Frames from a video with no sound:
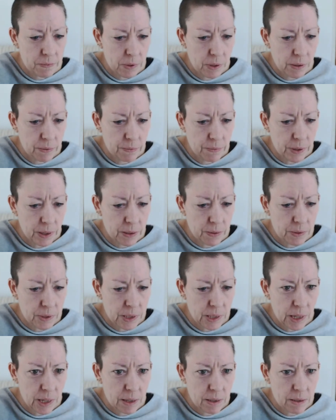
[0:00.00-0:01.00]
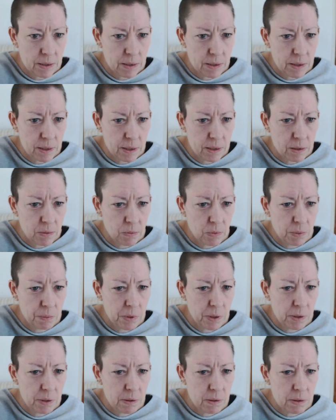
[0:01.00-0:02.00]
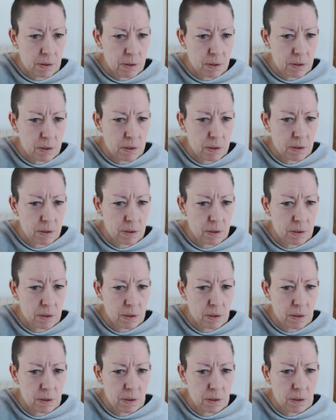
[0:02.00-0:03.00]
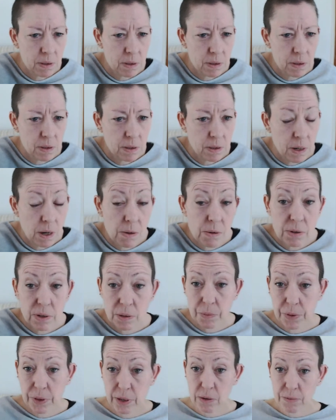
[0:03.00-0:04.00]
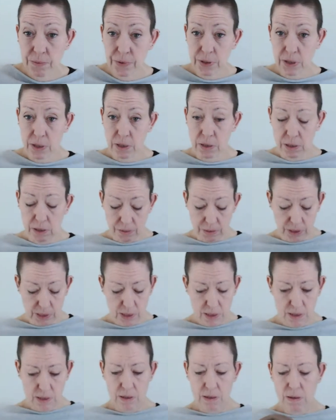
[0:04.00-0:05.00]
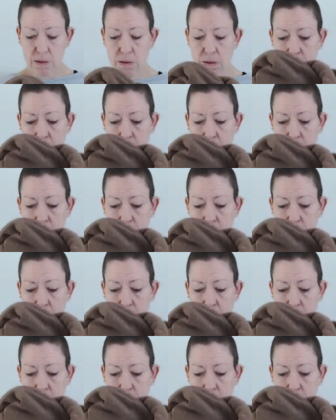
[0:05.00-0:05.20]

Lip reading: Right, found it. It's a woman's. Oh, I'm going to put that on for £30.